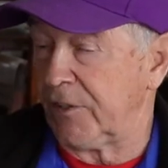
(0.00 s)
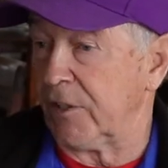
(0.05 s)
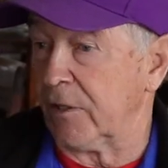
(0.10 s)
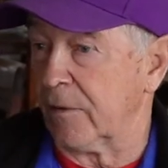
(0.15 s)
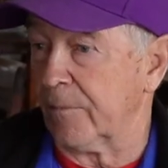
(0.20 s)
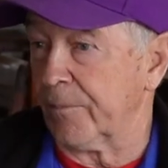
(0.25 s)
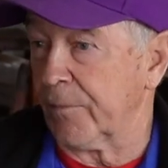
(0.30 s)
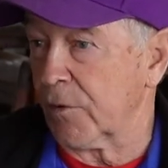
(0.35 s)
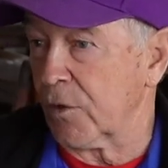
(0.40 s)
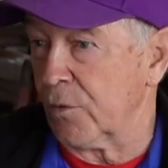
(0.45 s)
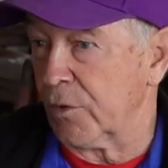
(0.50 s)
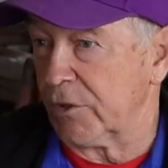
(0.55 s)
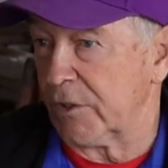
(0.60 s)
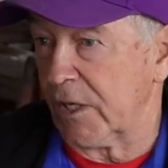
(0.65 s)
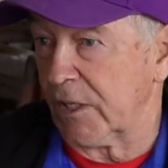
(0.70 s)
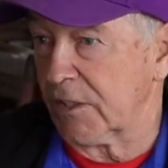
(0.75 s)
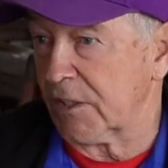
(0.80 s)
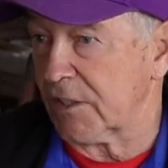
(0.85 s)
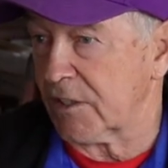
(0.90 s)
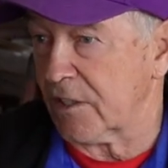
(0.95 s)
thing was
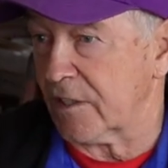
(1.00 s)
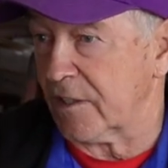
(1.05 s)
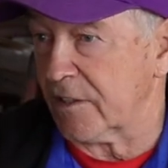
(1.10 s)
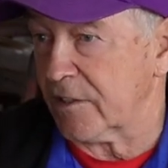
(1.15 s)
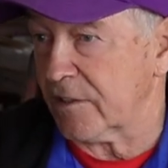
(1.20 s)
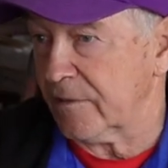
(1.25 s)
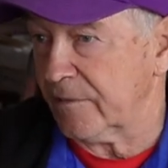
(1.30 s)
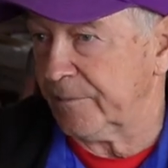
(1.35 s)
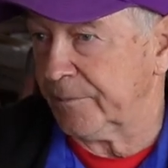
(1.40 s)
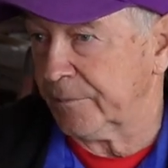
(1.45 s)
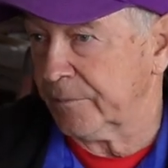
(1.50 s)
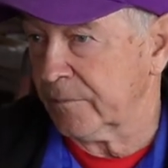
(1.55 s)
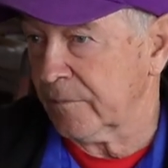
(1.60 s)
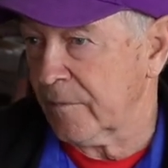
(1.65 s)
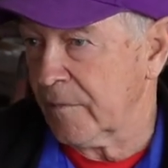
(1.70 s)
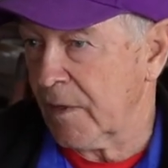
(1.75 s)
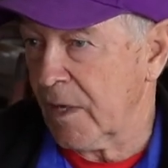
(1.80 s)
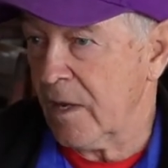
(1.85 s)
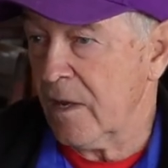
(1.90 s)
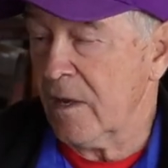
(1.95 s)
exercise.
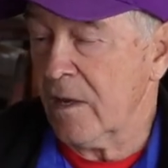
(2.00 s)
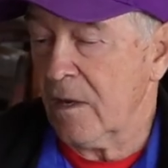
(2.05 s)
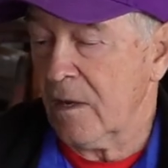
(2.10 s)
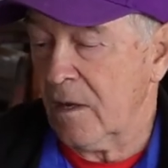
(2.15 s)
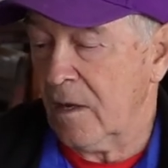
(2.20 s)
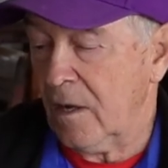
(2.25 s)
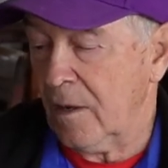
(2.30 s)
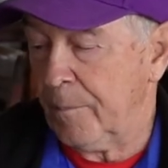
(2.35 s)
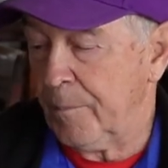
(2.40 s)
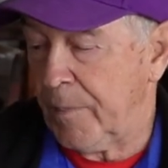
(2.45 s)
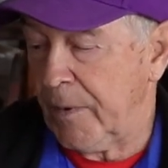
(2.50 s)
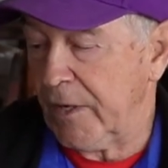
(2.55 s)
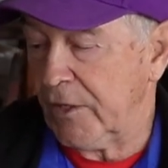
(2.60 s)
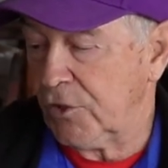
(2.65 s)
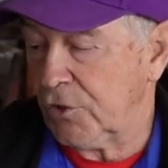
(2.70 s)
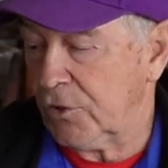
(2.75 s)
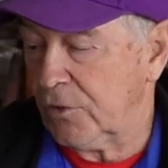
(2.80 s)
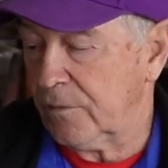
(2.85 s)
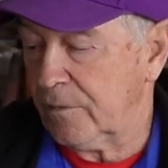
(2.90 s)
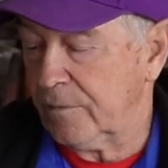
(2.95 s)
I
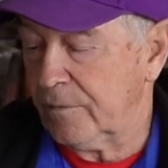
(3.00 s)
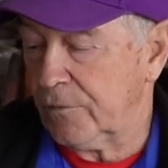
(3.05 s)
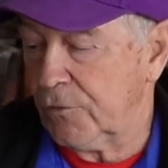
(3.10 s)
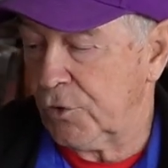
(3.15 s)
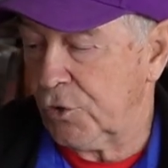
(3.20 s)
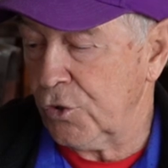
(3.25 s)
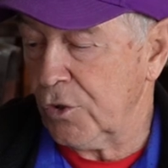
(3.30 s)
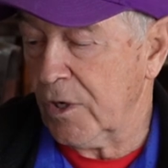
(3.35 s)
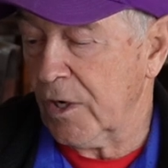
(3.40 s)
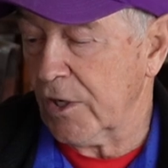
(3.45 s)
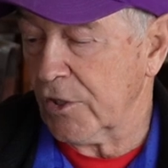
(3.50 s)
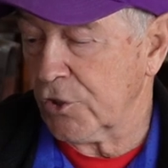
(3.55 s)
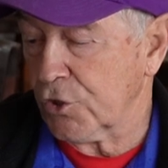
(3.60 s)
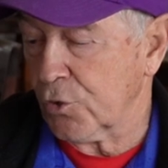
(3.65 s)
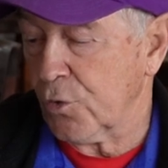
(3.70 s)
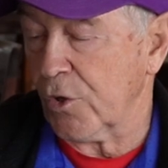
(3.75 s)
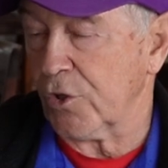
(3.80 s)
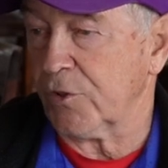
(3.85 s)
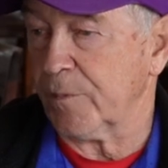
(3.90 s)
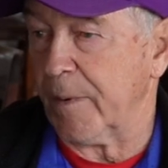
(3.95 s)
played two guys
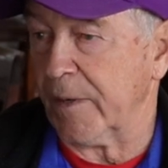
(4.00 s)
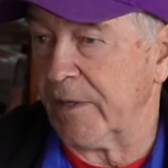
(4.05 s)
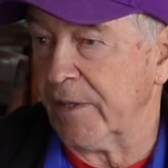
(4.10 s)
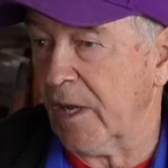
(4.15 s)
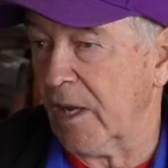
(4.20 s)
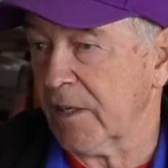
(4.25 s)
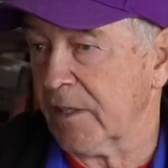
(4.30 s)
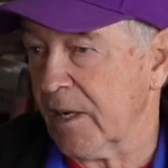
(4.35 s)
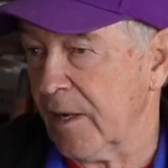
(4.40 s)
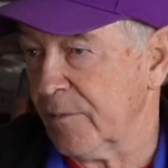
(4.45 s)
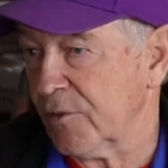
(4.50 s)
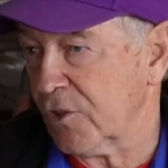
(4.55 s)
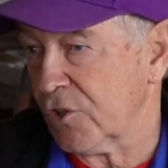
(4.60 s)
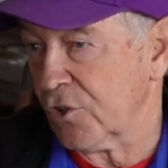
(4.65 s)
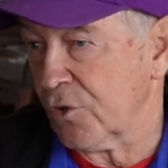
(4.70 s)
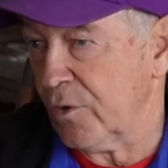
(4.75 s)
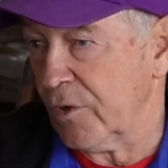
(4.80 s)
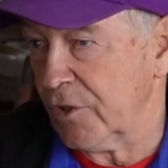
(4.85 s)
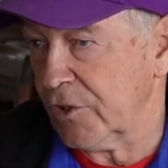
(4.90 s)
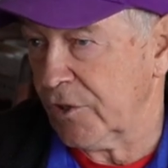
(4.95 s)
squash, about nine games of
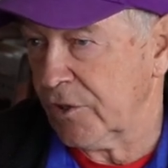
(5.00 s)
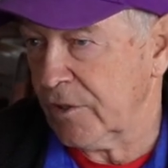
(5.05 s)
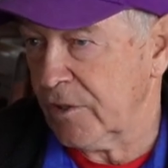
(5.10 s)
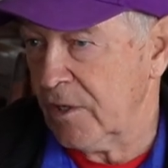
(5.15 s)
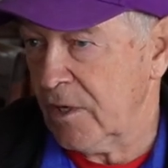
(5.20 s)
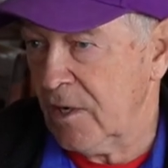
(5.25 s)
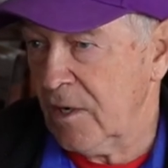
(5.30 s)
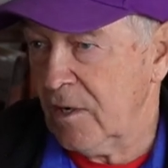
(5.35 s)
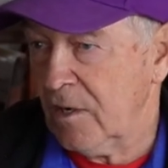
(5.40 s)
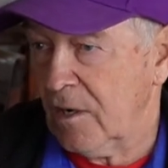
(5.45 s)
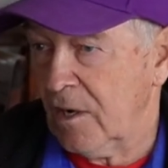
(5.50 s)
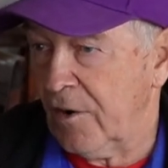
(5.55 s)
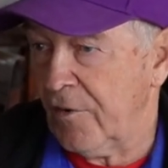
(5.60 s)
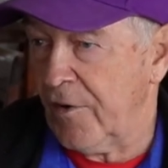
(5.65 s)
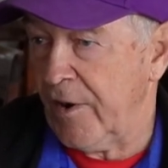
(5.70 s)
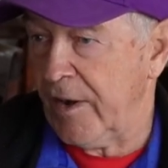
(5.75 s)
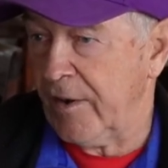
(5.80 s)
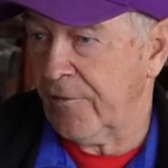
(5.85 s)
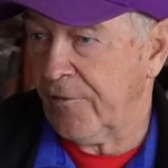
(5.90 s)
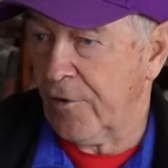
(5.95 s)
squash. I
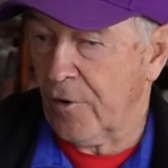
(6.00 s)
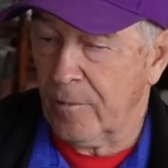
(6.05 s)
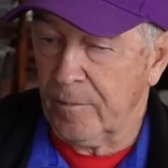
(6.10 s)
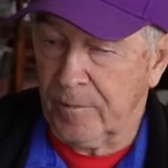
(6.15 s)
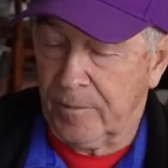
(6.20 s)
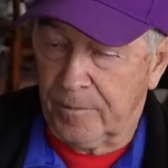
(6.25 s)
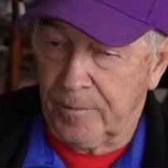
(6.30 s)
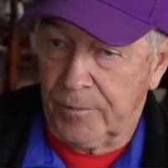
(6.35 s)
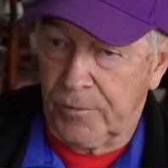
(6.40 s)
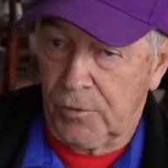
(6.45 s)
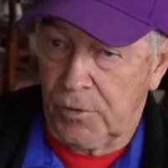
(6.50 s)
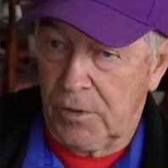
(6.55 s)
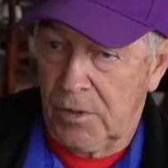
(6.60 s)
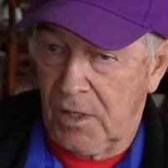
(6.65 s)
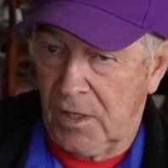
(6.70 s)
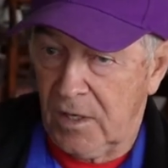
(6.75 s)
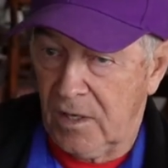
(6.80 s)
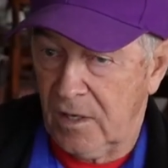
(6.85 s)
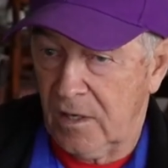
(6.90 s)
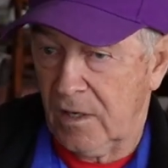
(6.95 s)
ran from
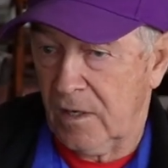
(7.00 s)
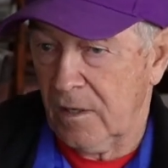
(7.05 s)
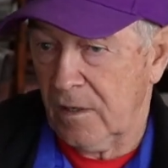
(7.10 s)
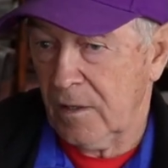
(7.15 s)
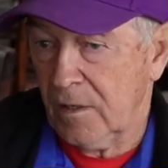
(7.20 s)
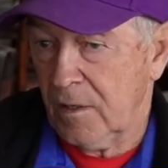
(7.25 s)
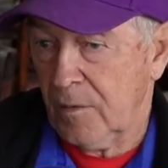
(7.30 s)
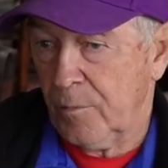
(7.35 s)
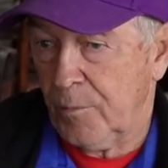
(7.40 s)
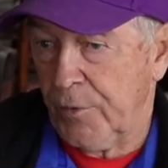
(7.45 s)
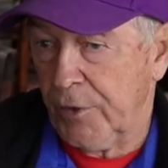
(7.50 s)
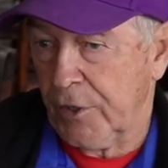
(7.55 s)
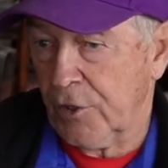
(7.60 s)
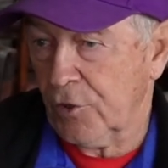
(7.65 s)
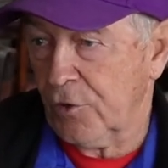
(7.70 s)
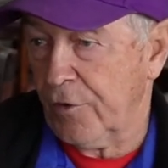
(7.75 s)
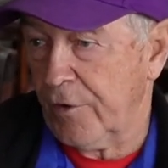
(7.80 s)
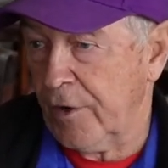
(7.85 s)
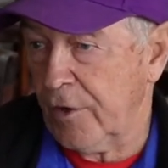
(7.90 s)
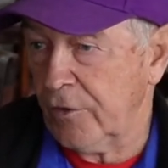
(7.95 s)
uh,
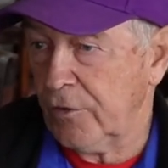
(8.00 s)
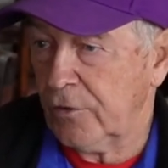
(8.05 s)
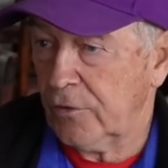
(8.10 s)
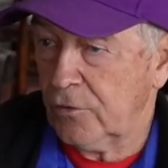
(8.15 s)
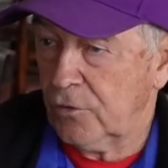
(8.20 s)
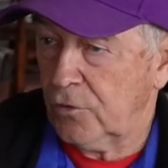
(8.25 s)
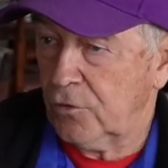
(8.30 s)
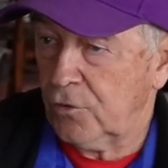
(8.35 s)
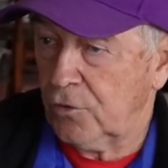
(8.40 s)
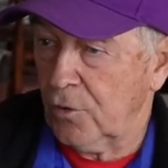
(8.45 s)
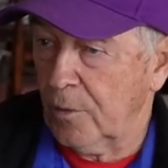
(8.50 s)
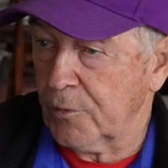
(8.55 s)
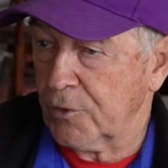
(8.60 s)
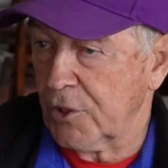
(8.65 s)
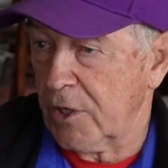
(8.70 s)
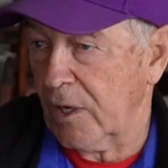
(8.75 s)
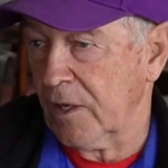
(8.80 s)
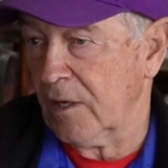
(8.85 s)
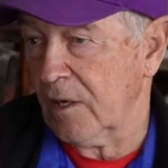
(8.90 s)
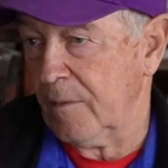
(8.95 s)
Brickell Road to
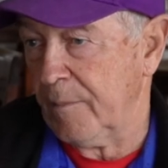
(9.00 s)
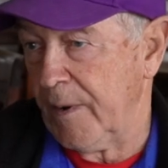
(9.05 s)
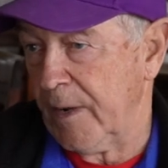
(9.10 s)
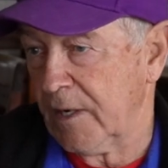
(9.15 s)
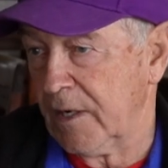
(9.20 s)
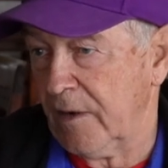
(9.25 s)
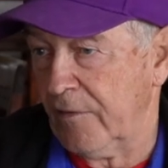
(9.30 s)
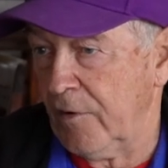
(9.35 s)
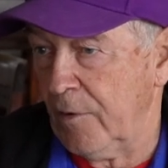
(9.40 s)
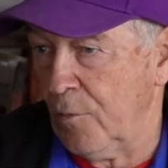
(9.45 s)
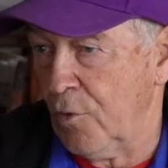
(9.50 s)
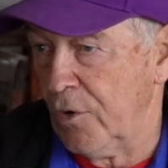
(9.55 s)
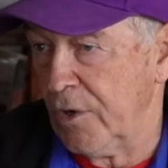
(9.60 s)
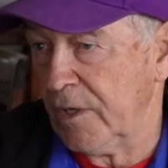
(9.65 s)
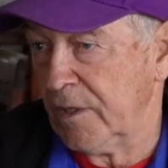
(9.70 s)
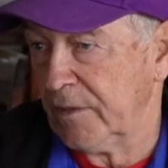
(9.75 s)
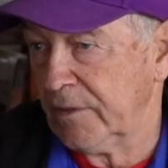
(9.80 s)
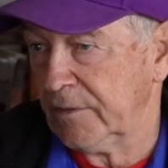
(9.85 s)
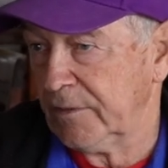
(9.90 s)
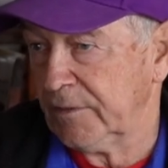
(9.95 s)
Umhlanga and back every
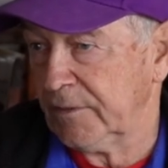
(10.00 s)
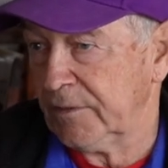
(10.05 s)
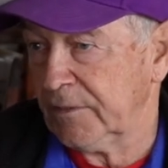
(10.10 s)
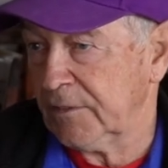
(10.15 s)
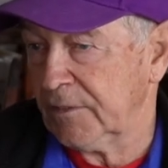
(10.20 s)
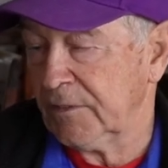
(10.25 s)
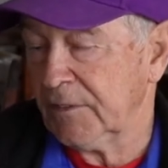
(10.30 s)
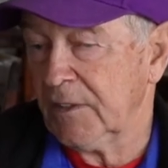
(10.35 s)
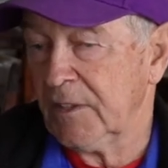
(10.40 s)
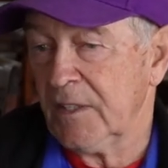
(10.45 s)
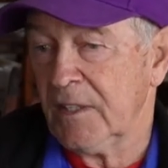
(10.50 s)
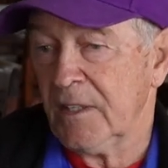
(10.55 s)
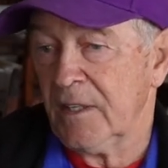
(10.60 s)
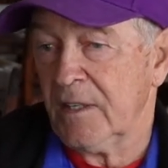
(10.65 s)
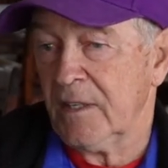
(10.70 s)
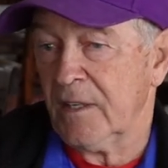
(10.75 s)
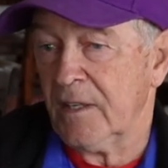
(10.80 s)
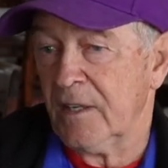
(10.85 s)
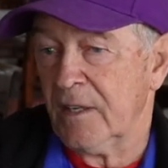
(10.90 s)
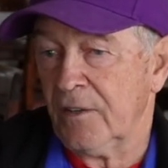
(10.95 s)
morning.
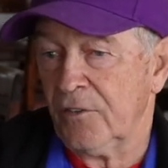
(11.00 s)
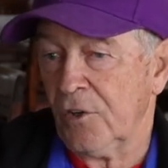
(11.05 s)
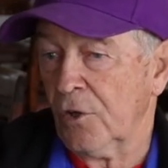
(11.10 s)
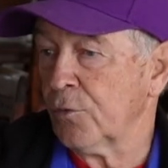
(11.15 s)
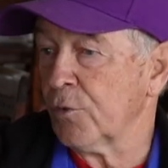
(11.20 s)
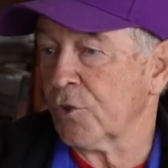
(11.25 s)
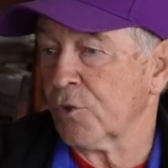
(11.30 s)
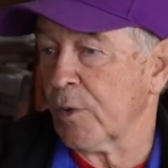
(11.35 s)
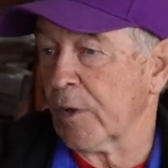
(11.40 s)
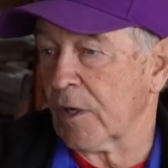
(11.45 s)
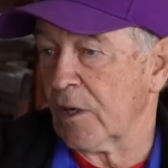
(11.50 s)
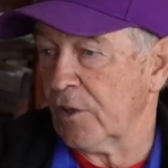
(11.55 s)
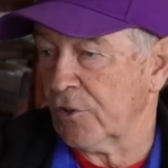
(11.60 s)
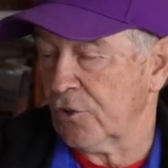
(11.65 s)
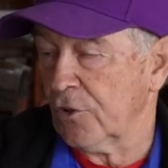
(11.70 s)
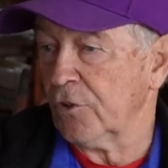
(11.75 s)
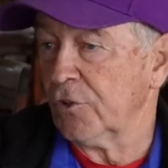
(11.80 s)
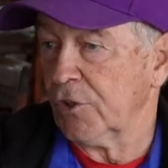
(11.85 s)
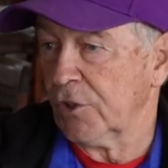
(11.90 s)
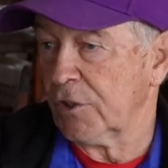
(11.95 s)
Uh, not with street
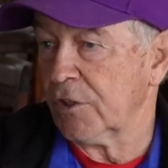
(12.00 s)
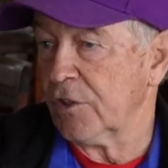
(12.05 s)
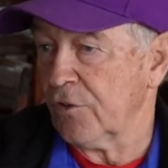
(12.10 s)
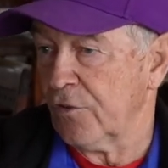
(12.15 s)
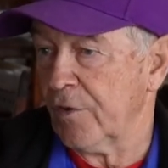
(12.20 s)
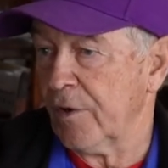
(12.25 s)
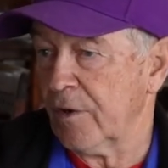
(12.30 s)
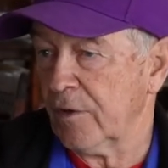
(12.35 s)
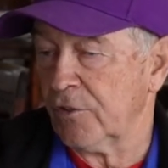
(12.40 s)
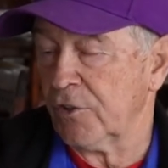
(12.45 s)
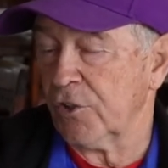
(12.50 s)
clothes on, just in